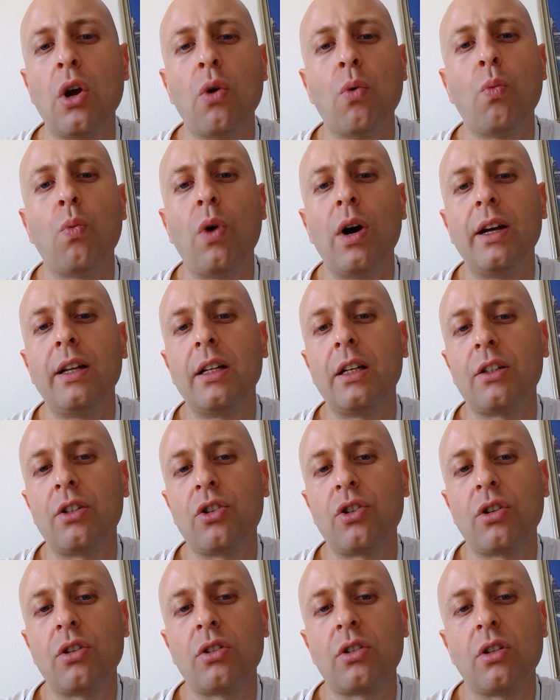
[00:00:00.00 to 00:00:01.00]
Why not
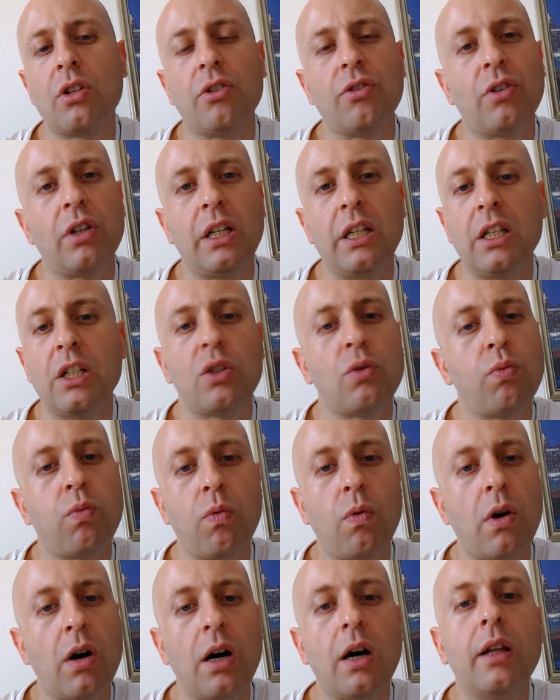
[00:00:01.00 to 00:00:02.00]
just release
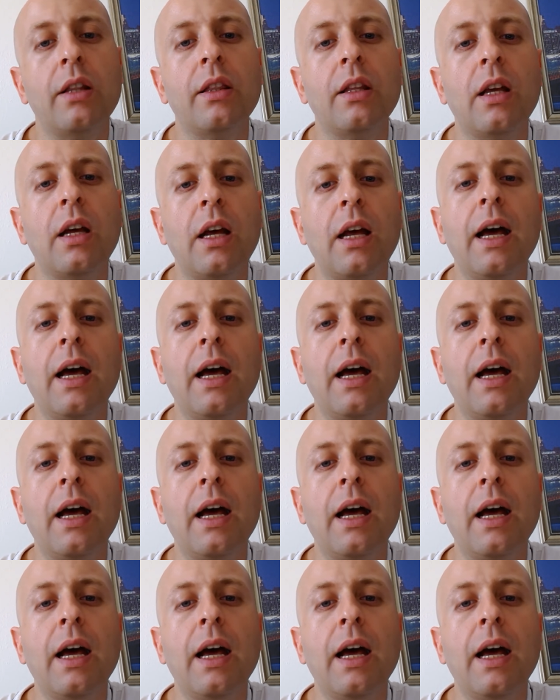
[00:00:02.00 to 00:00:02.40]
one,